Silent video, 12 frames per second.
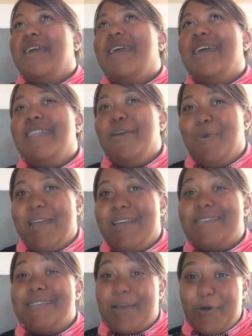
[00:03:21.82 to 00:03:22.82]
Anyway,
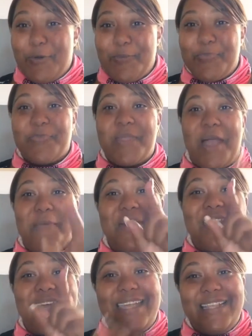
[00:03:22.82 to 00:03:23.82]
so I'm
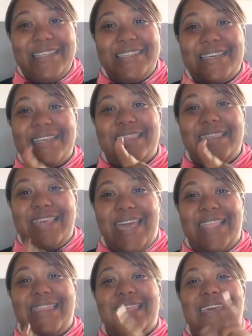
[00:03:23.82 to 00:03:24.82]
gonna insert
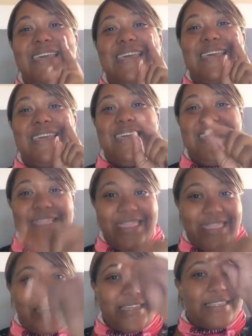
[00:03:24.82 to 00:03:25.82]
that
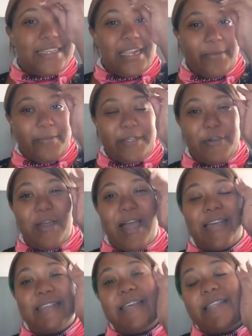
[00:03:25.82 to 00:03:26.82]
in this clip so you
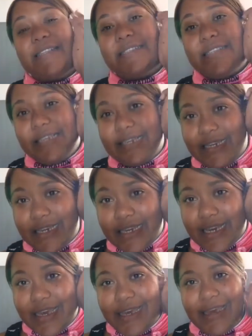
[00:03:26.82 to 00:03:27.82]
guys can see,
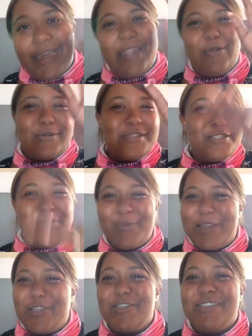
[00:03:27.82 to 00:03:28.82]
and also so
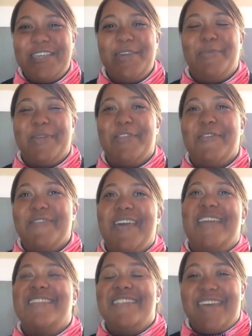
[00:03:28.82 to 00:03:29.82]
might just see a bit of
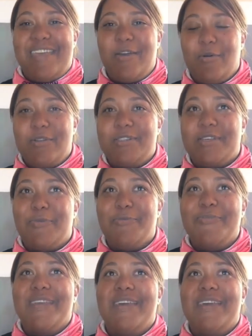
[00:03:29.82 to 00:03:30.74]
that day also.